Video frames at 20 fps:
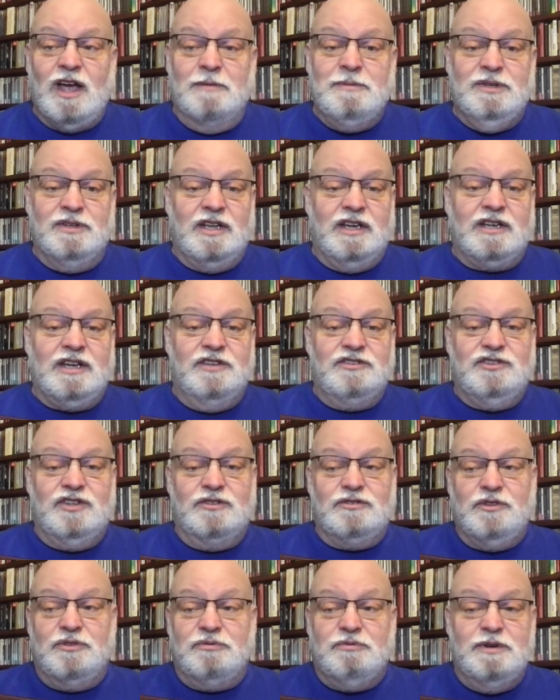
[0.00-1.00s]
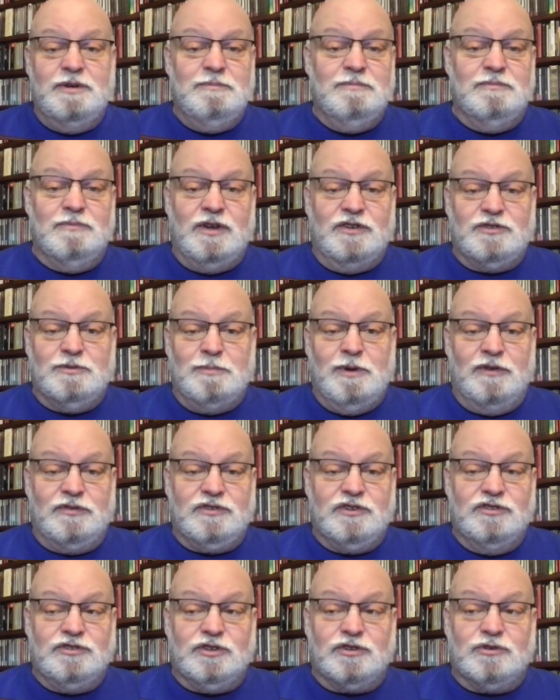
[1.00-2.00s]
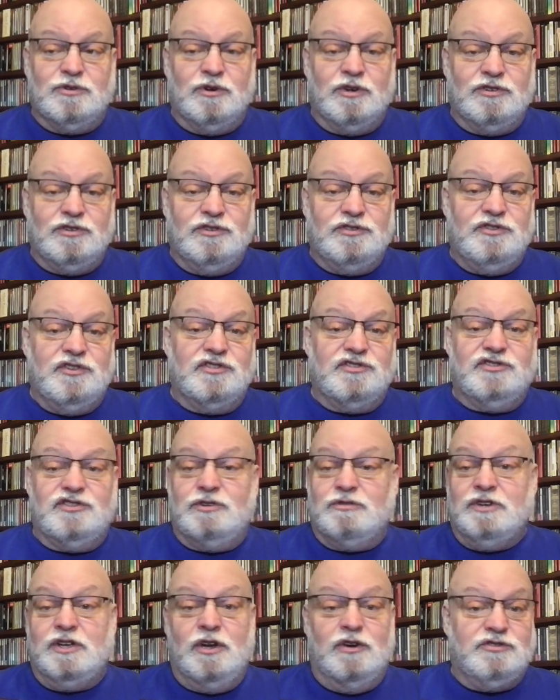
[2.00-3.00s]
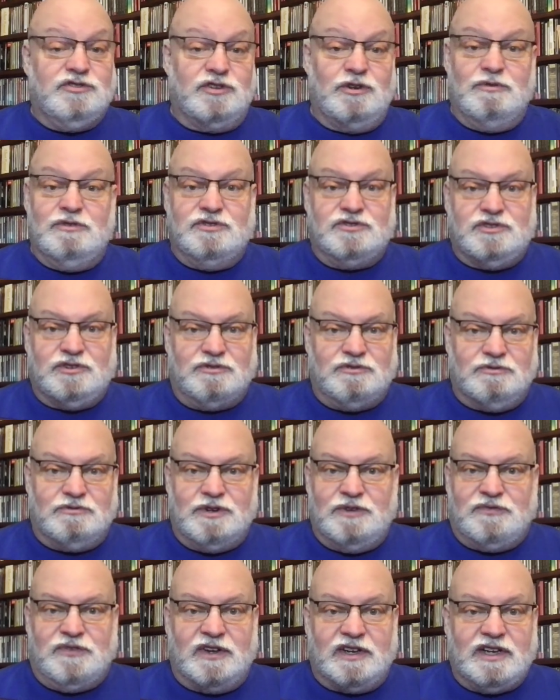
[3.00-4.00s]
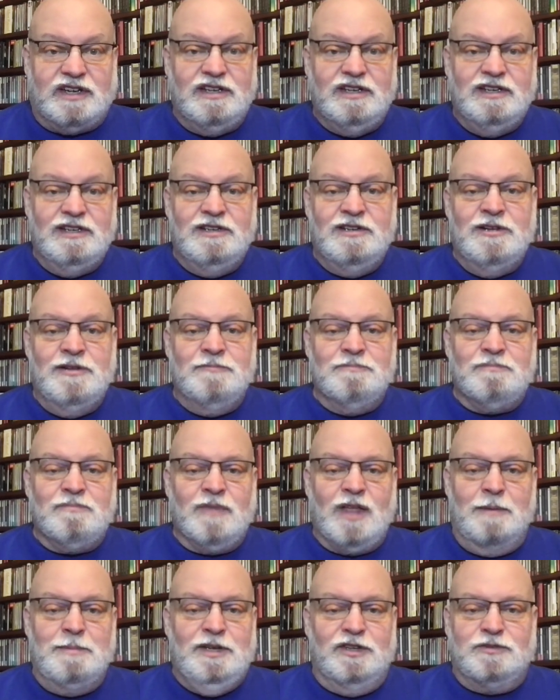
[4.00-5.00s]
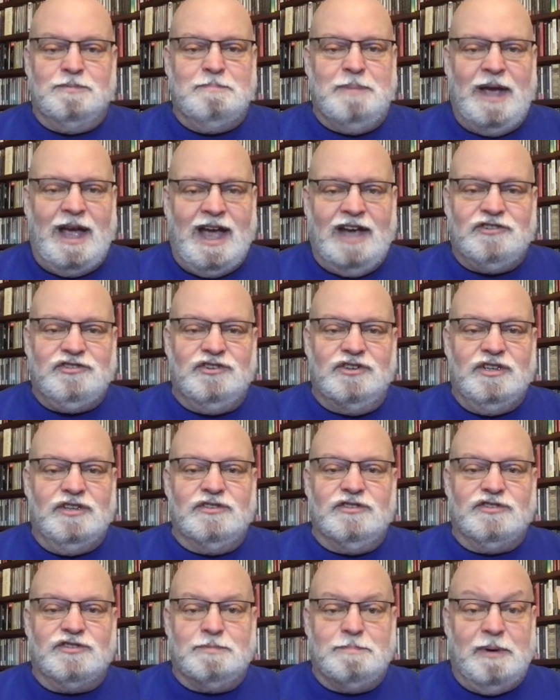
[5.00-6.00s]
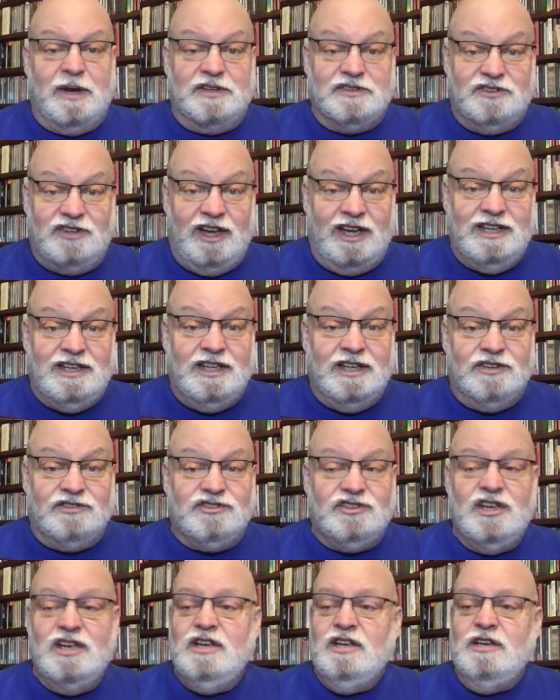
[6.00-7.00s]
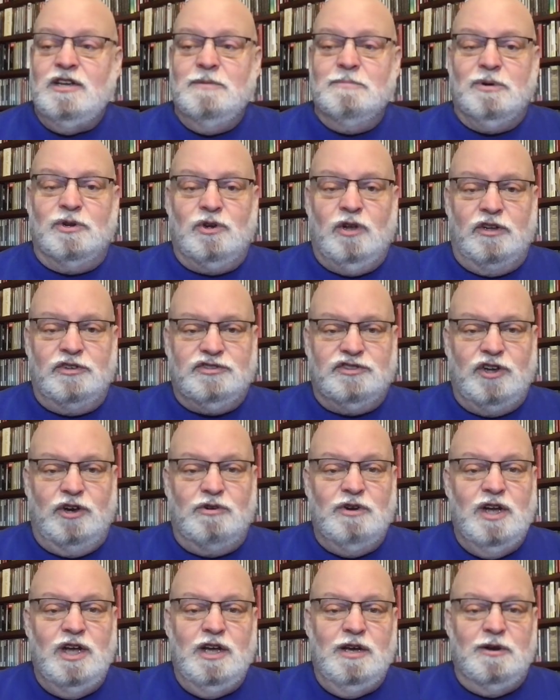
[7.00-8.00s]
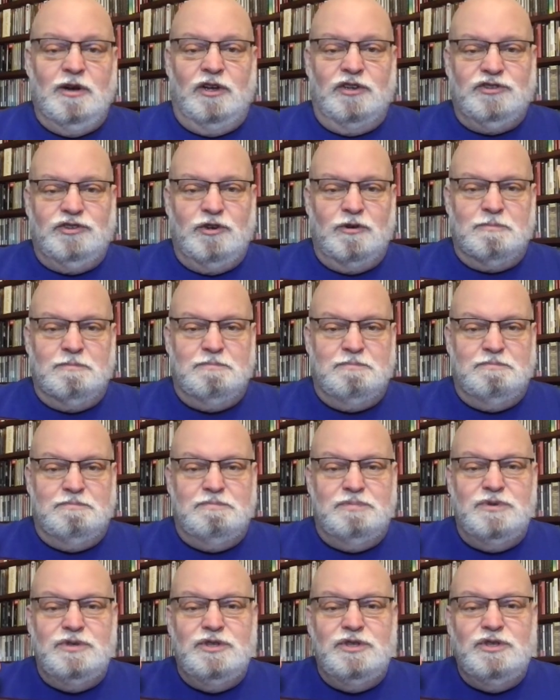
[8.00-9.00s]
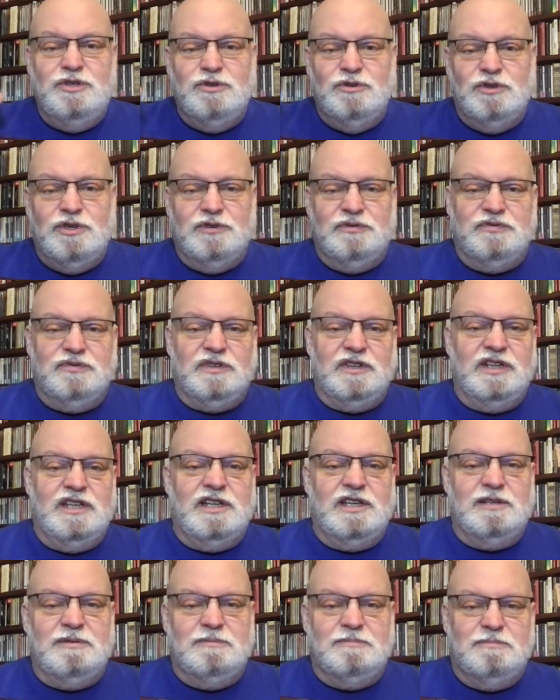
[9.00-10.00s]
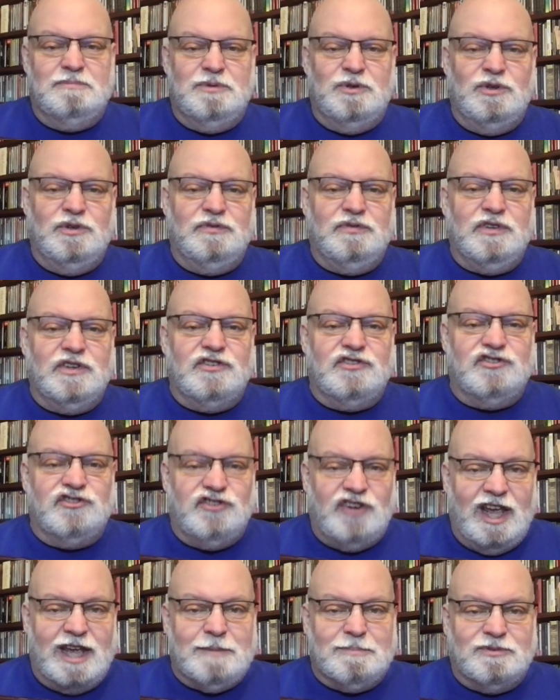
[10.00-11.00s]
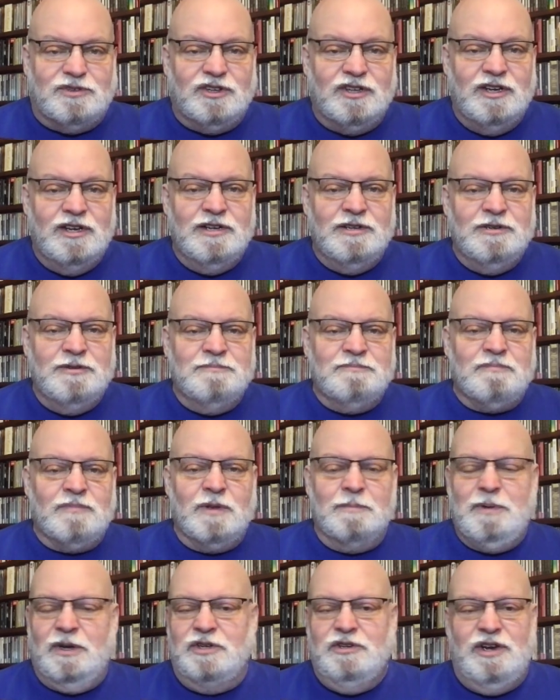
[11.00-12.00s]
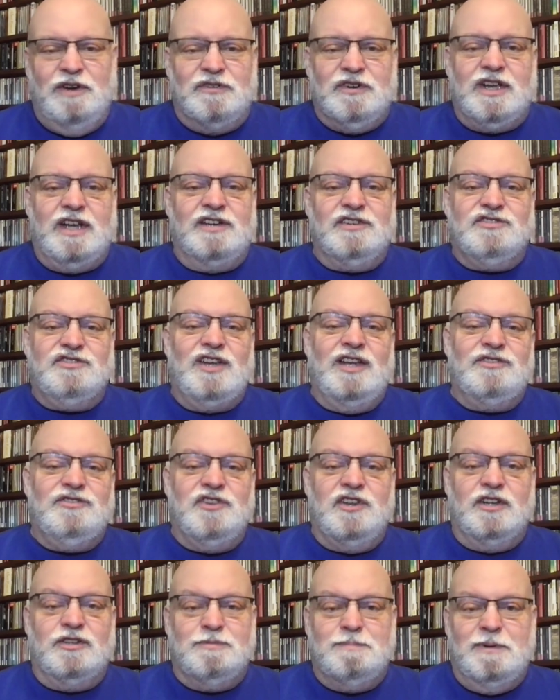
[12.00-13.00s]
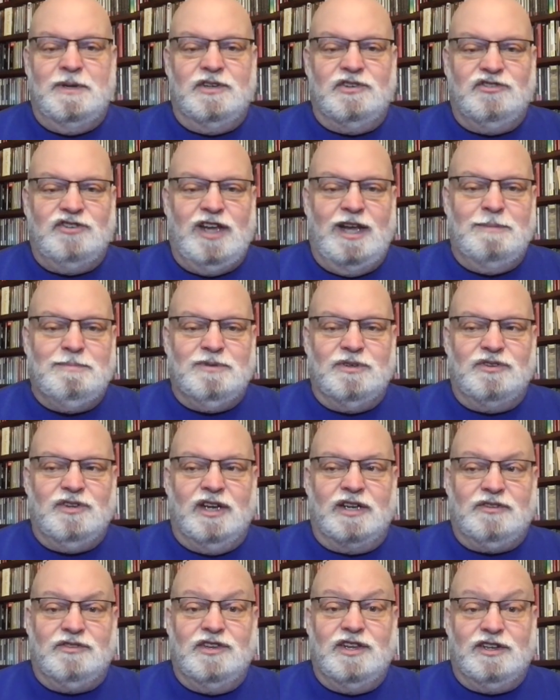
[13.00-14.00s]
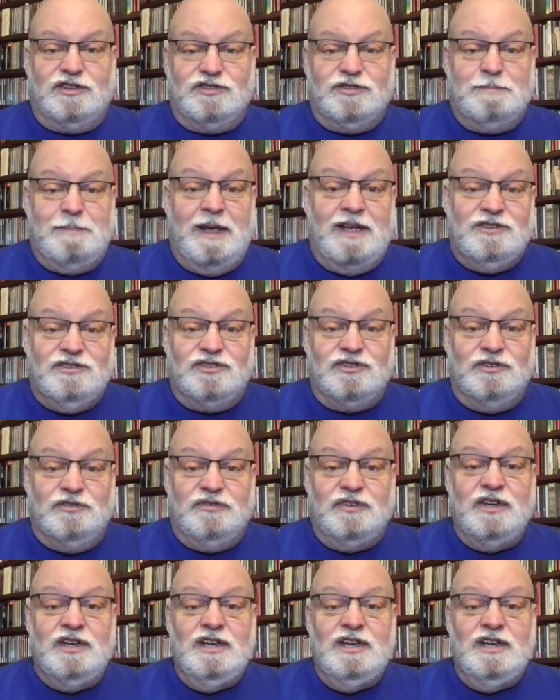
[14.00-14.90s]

mean, like I said, the three Razumovskys are gorgeous. The Serioso is terrific. I mean, it's passionate and spontaneous, but also beautifully shaped. But you never get a sense that it's being shaped at like the expense of